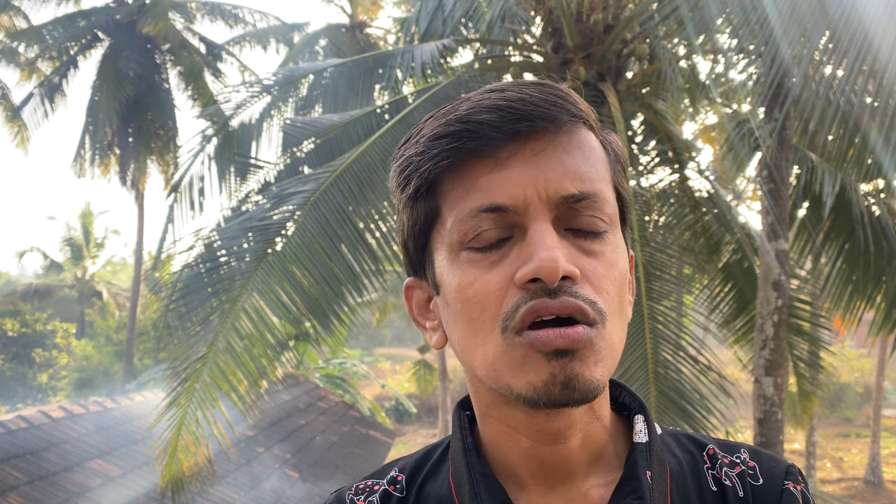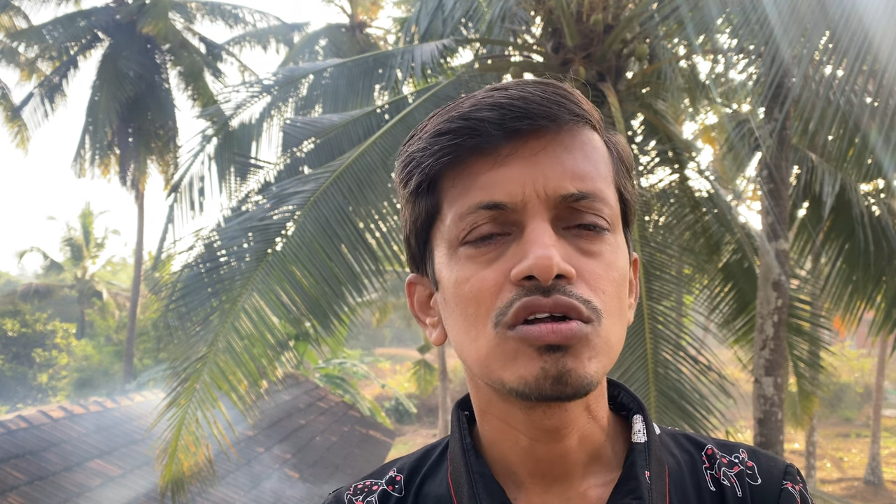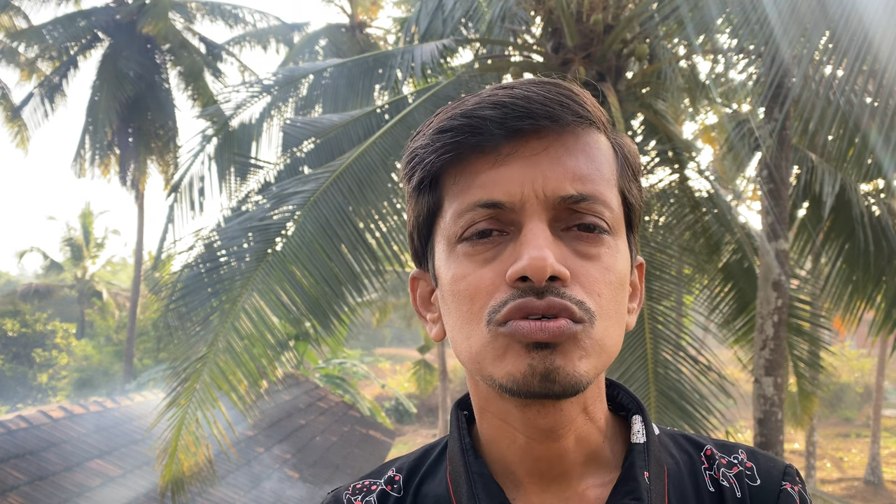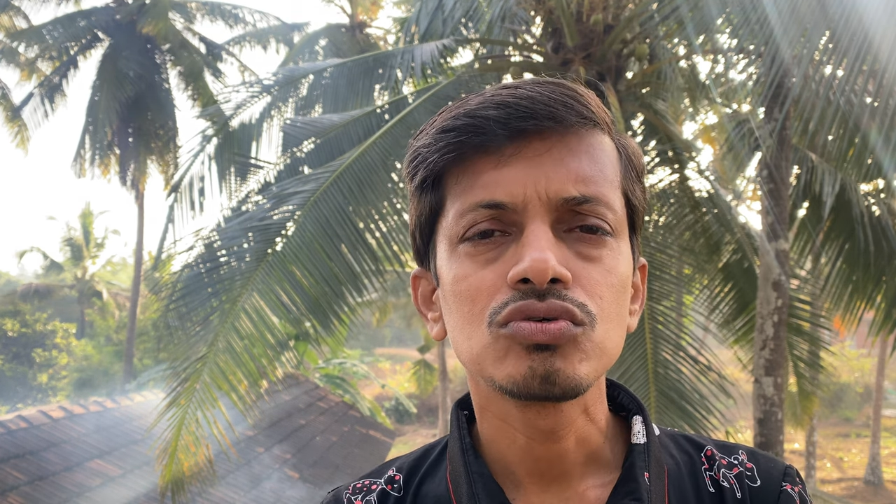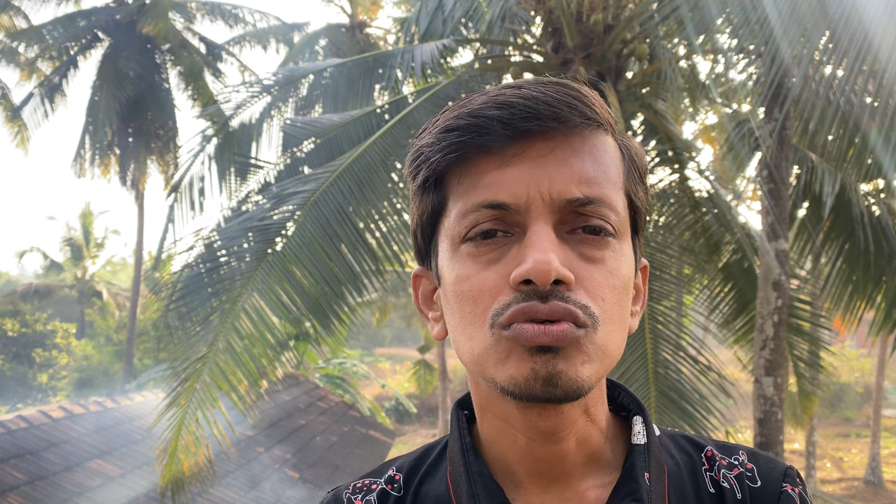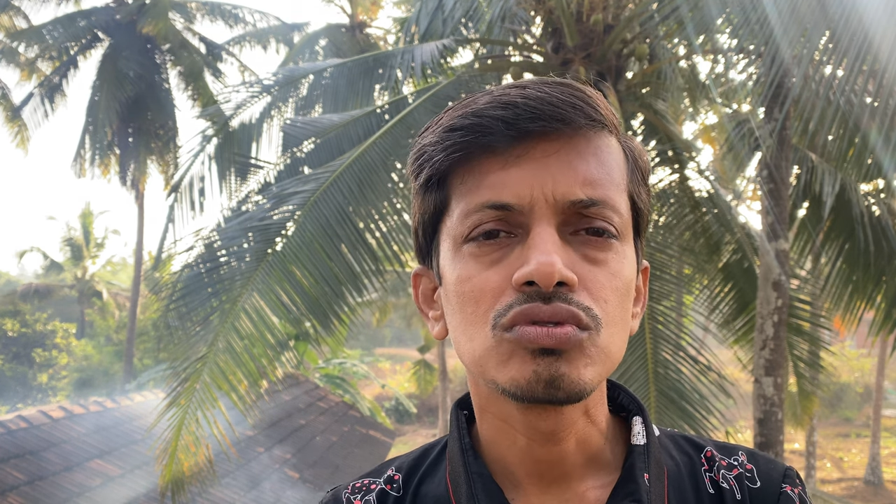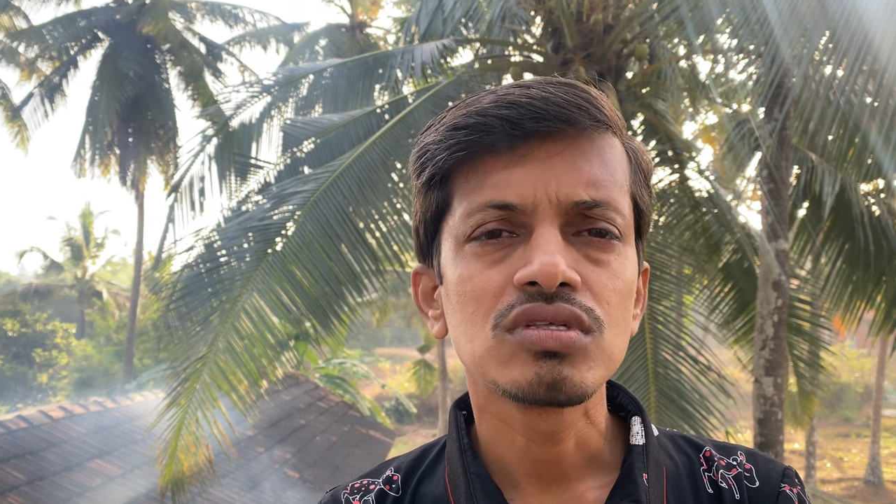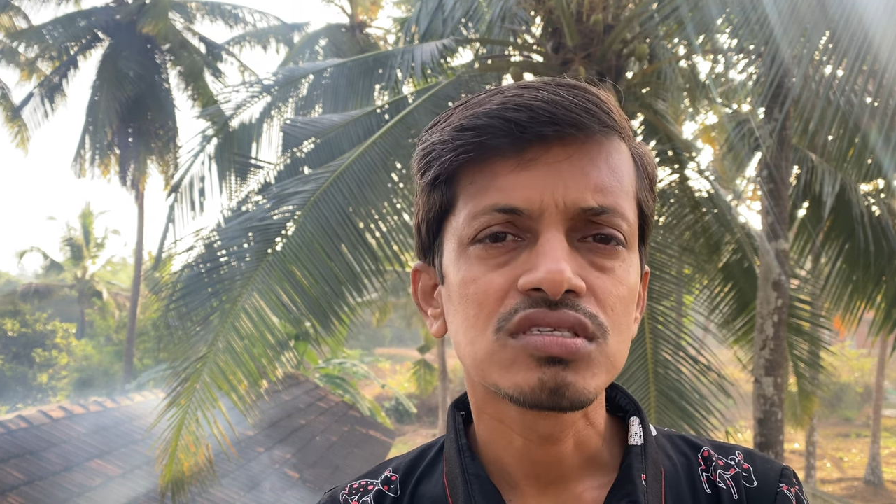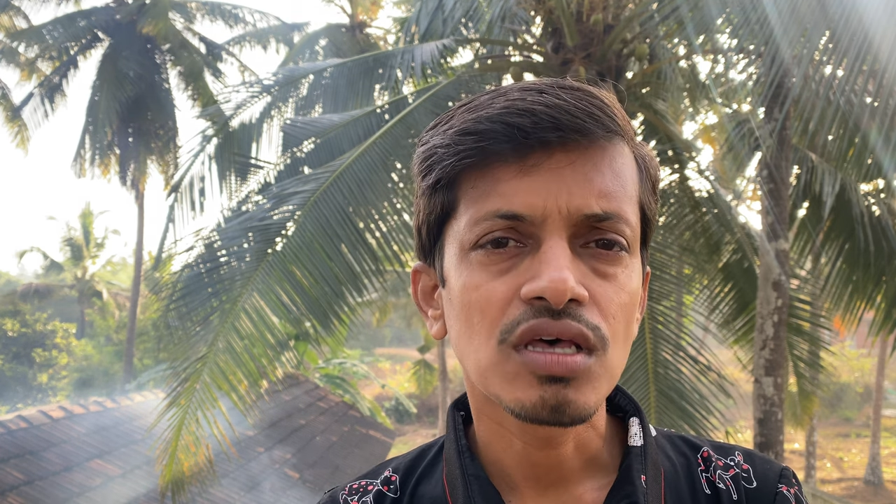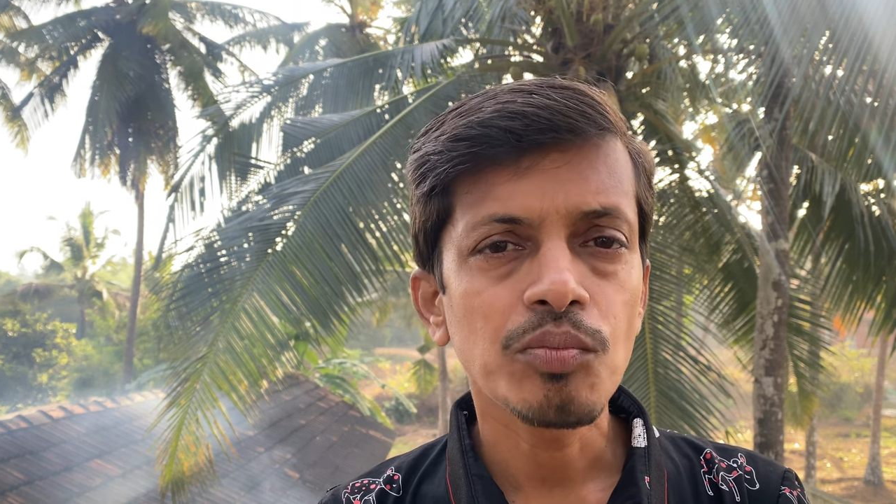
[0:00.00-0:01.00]
or to
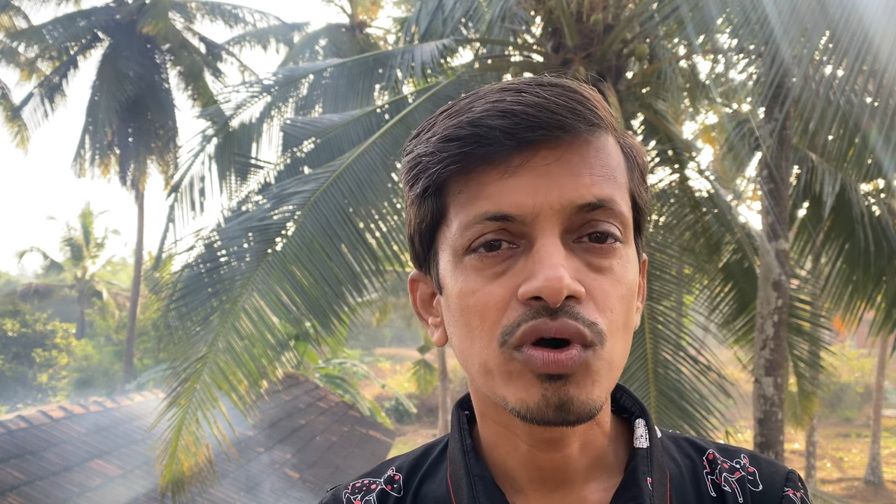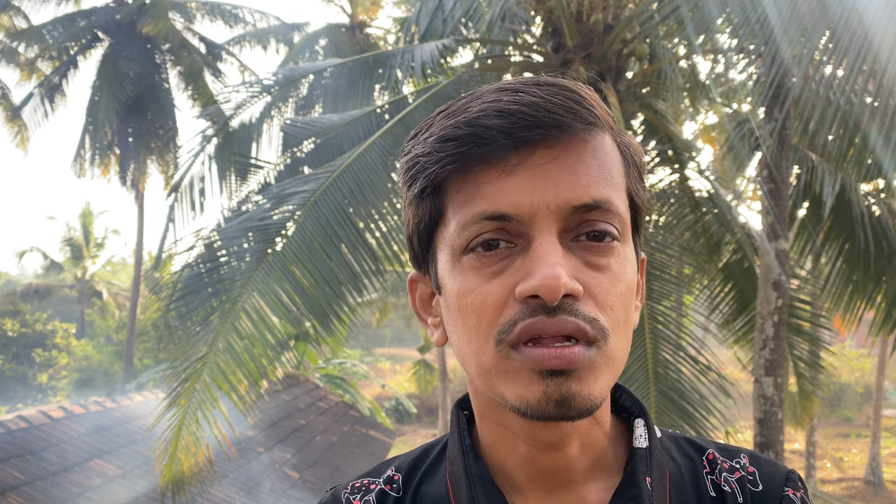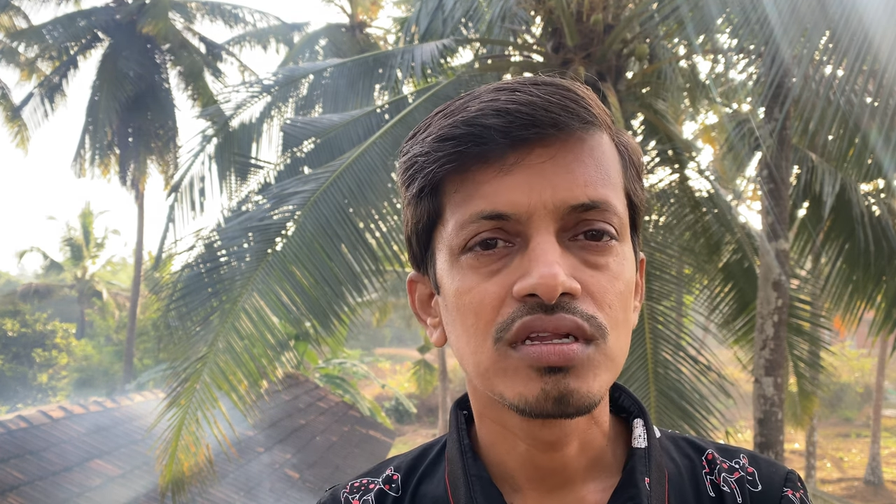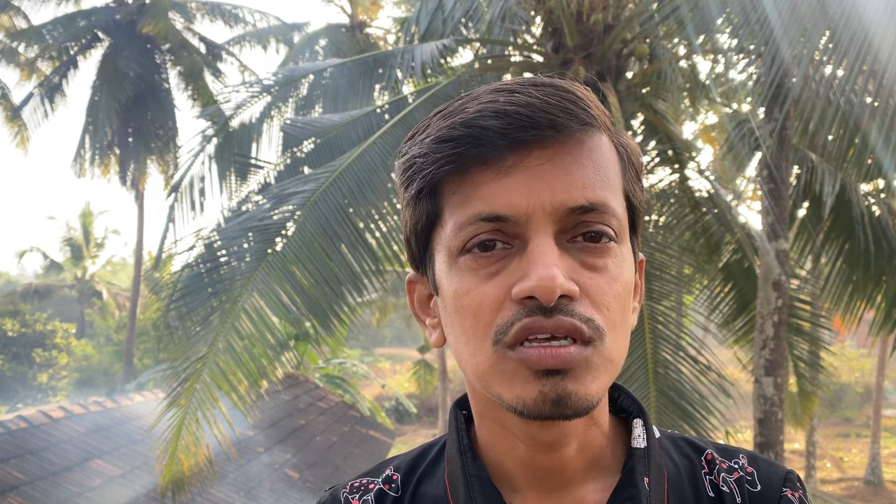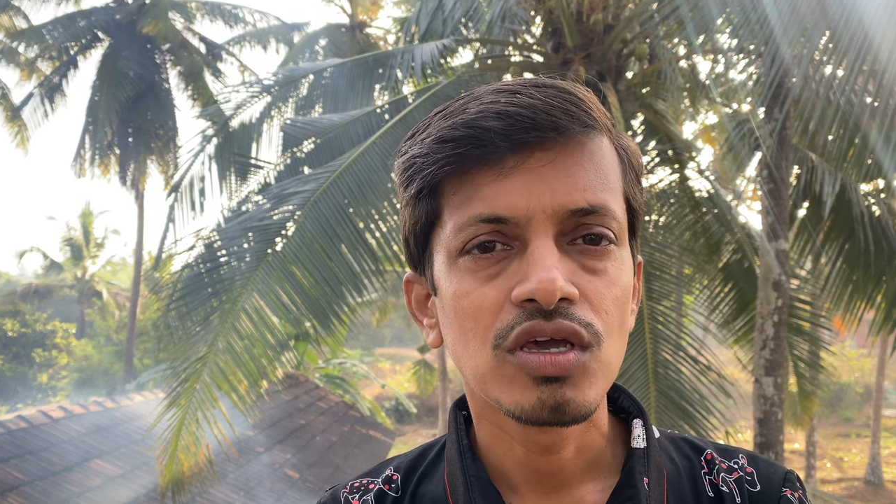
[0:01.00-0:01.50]
the someone,